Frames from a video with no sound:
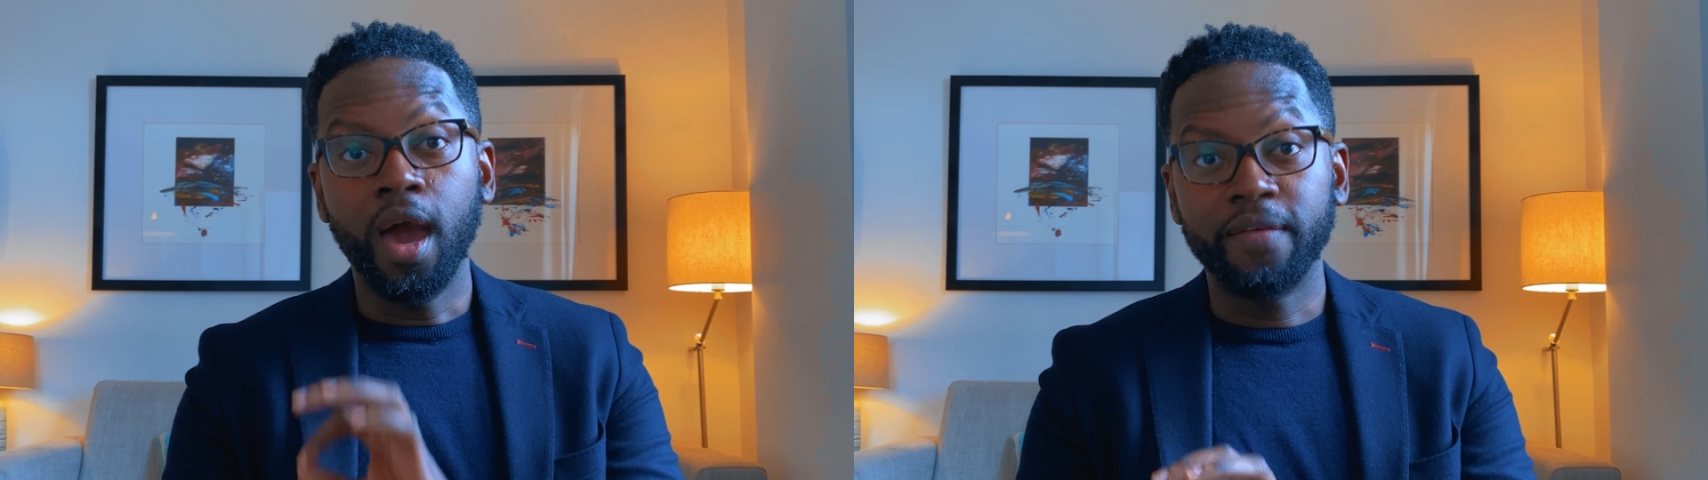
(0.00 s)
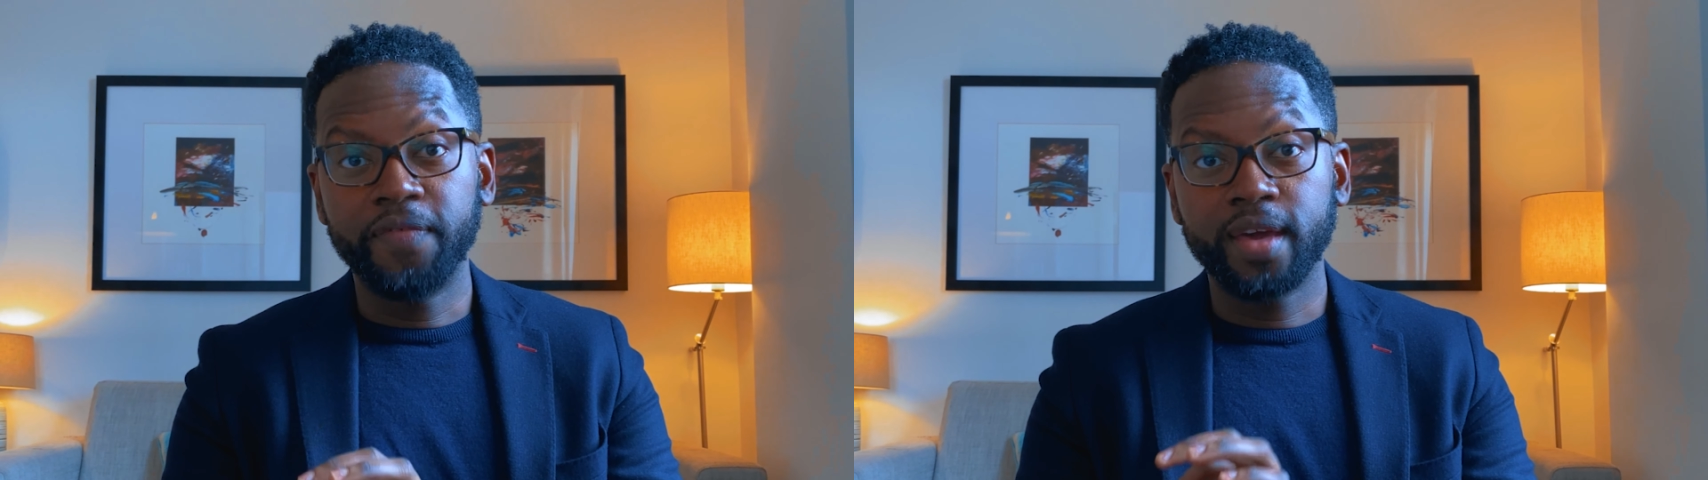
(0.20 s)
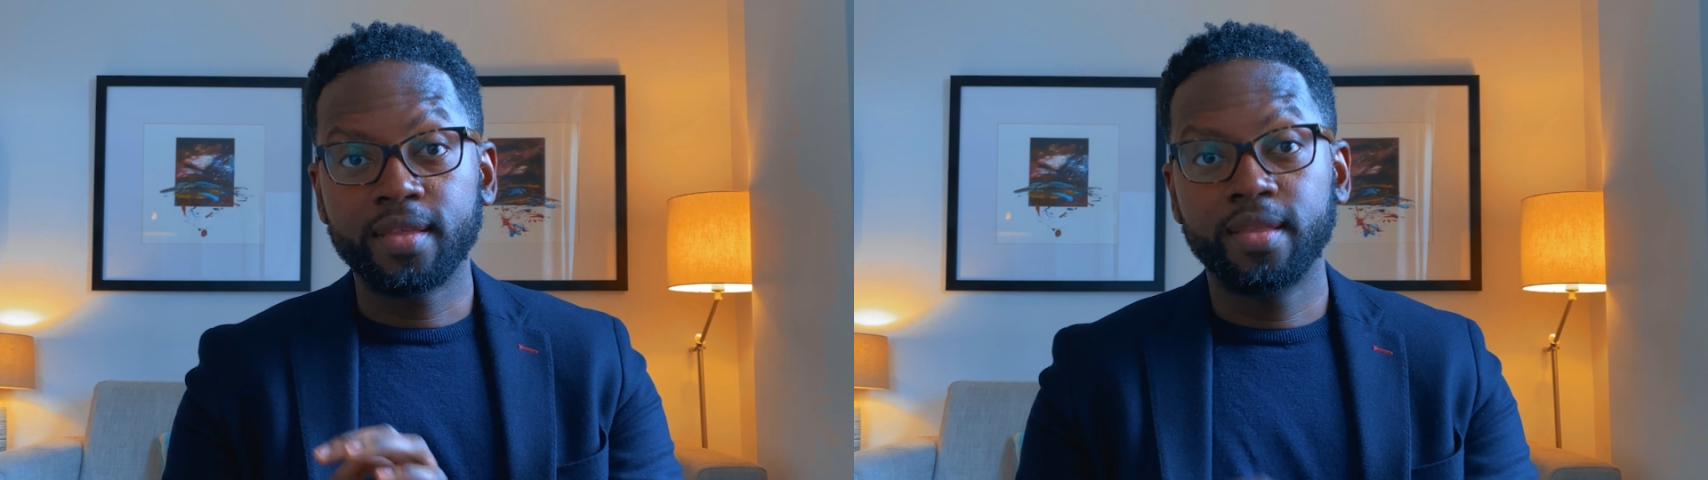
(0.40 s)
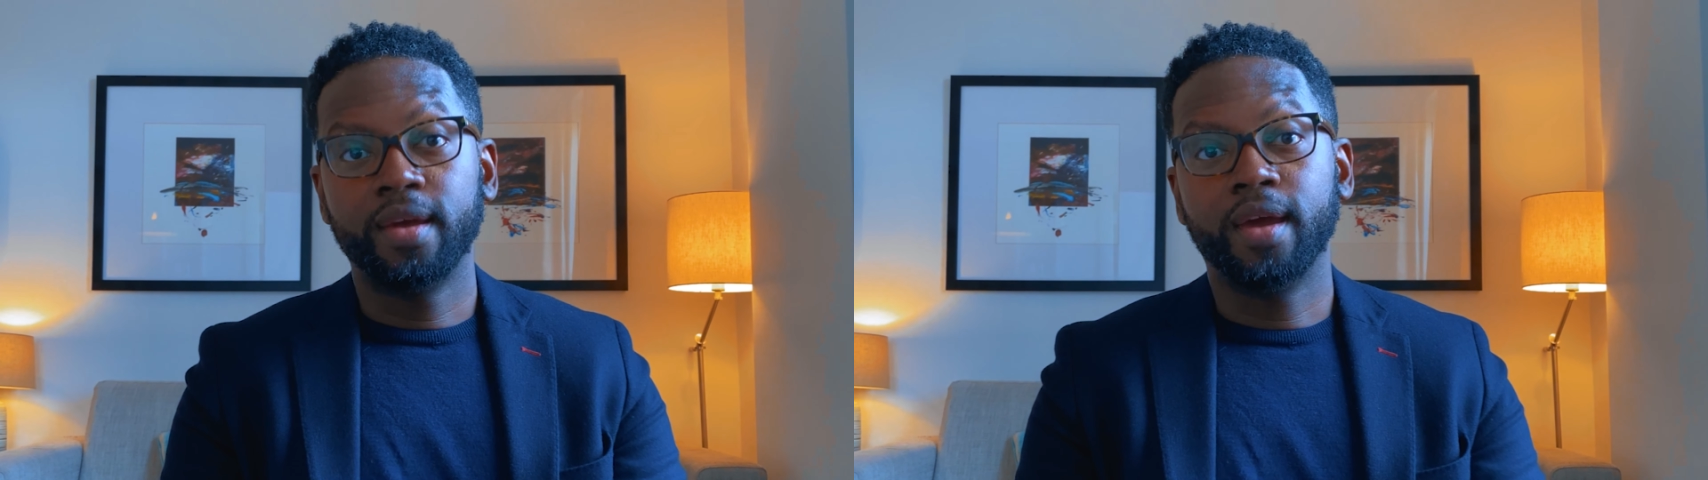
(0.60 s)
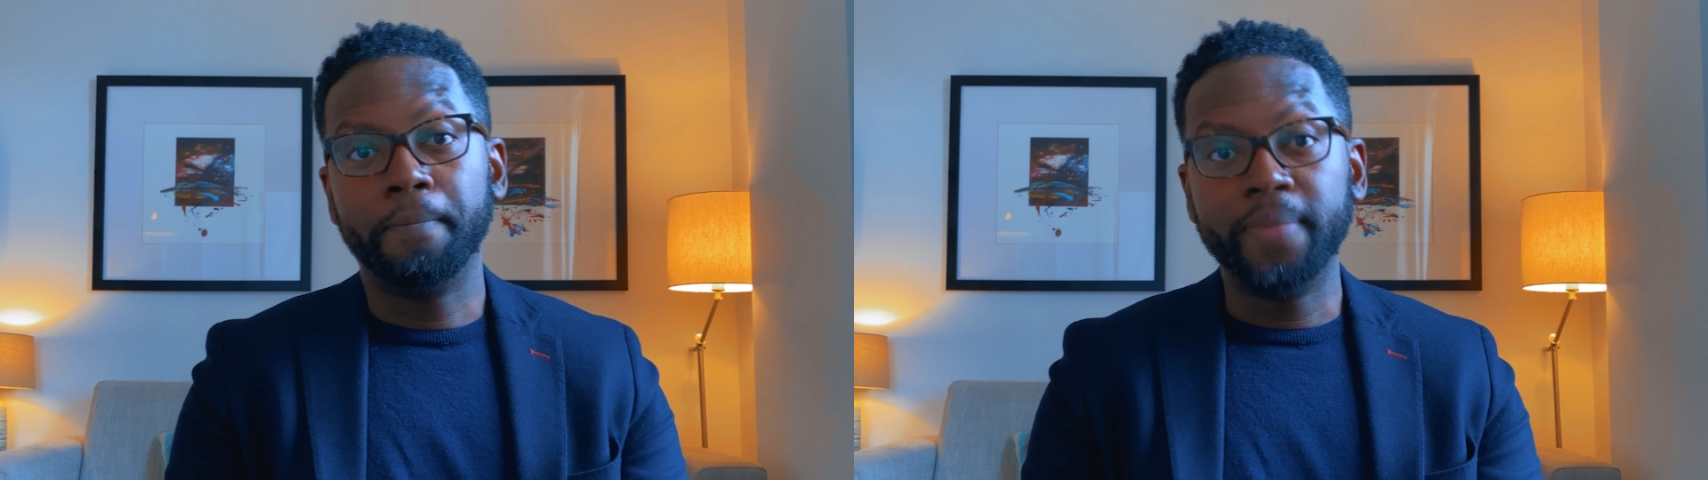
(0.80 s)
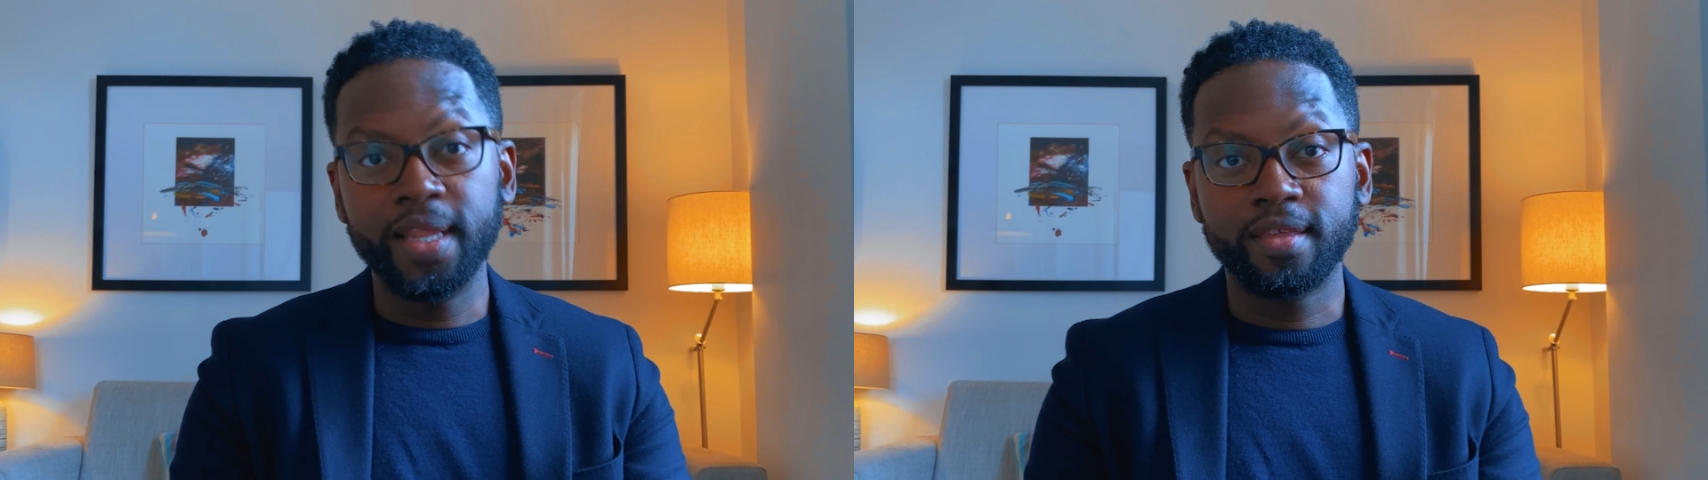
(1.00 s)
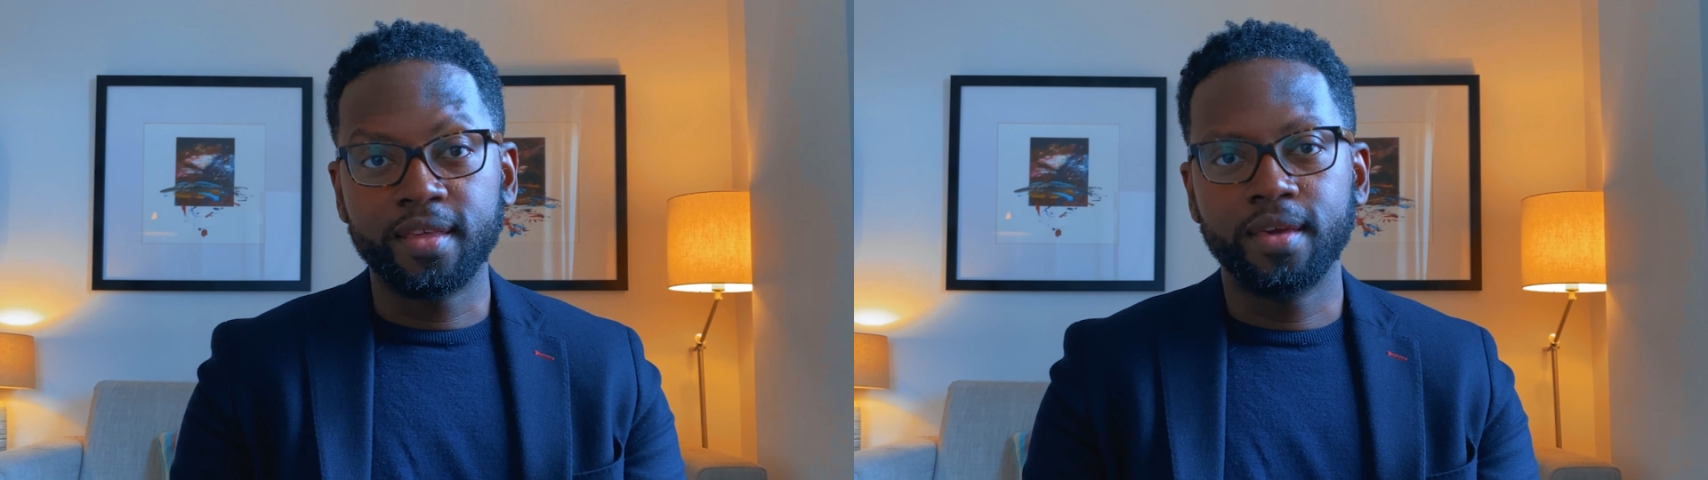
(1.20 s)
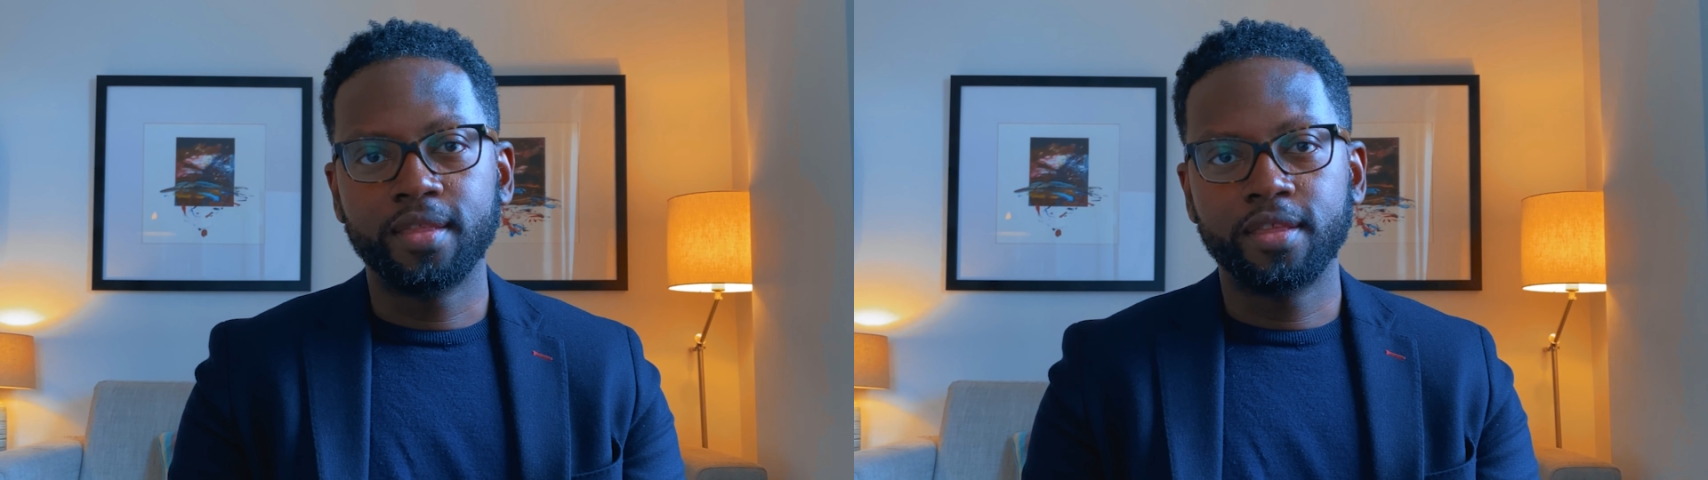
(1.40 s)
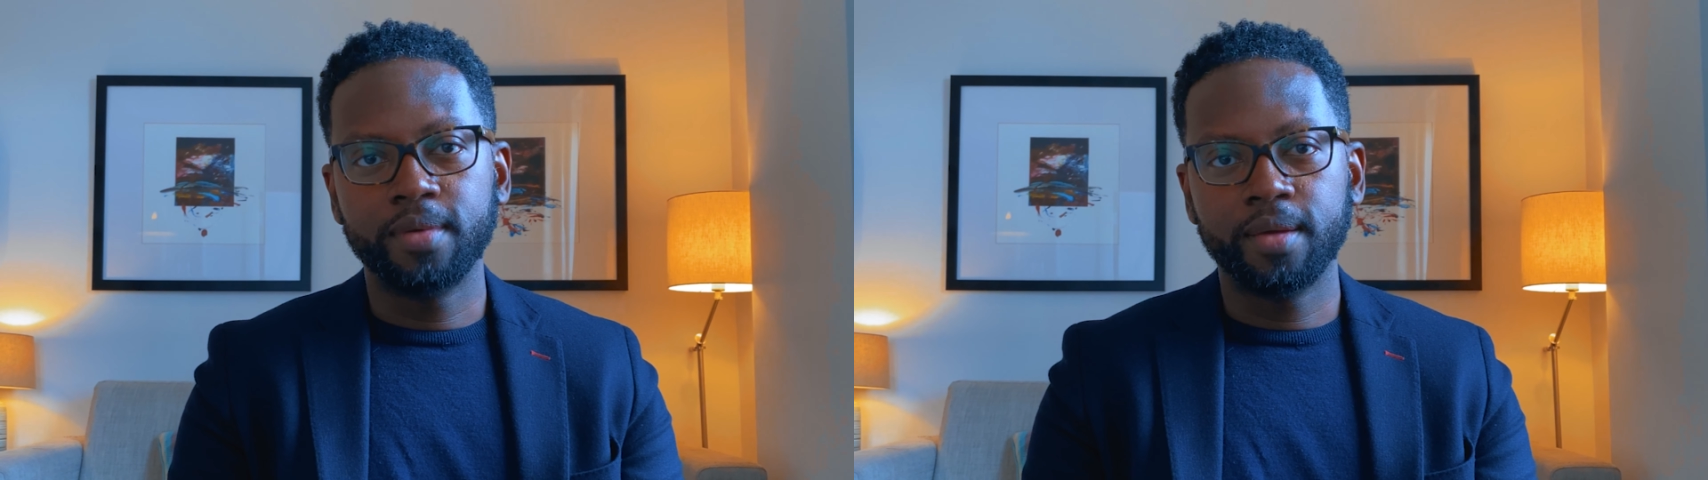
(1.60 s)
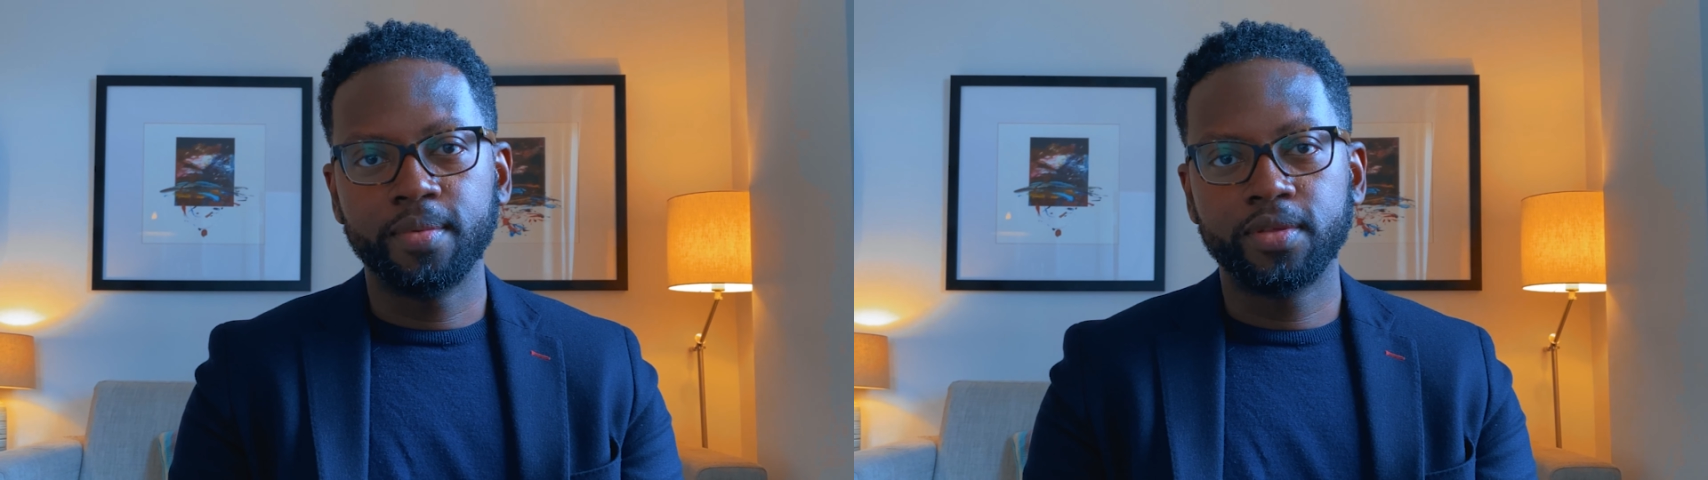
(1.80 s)
affects their ability to be
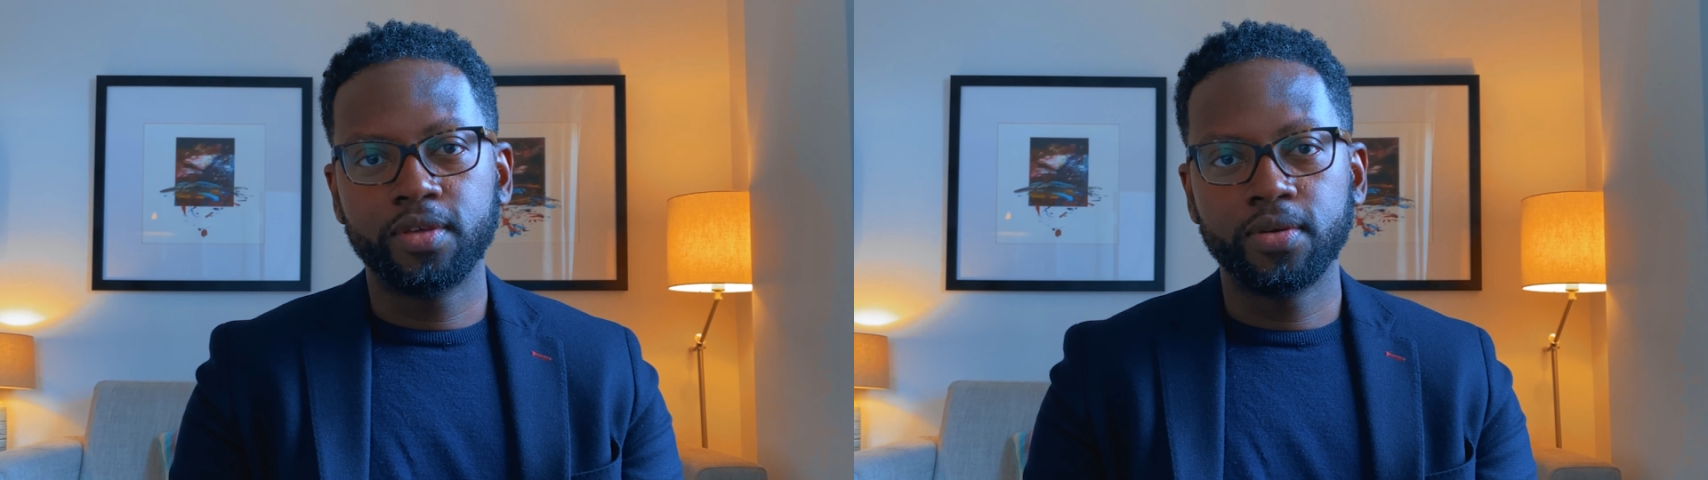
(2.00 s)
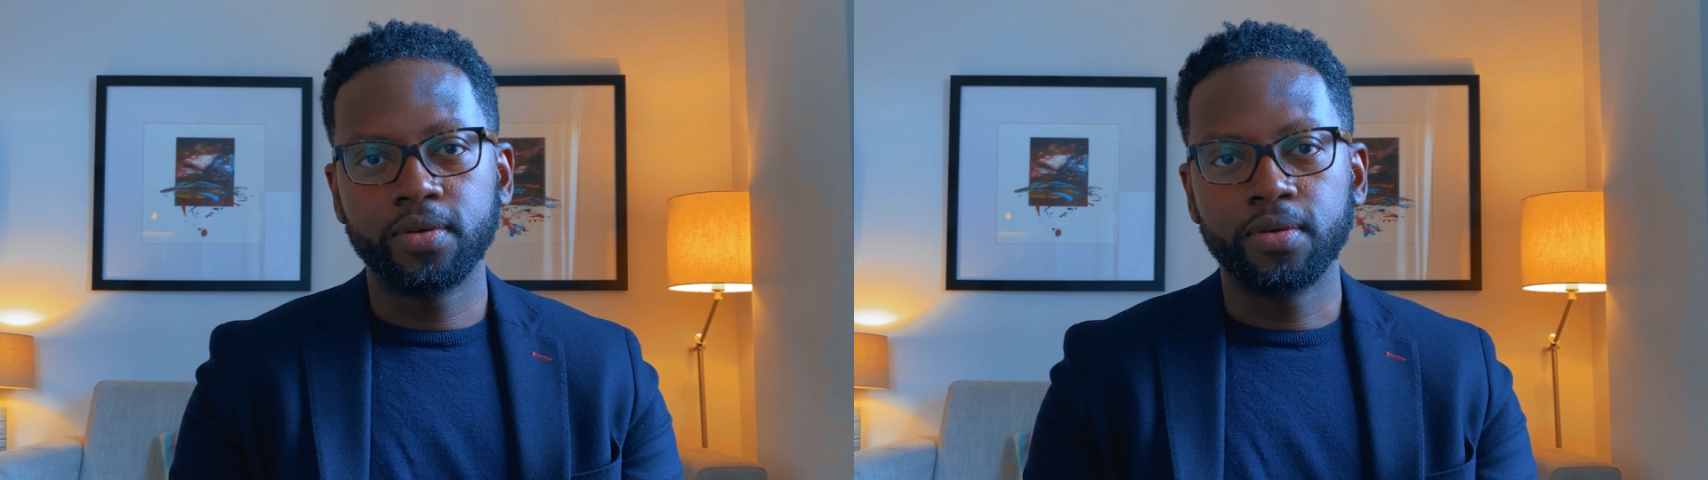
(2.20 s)
able to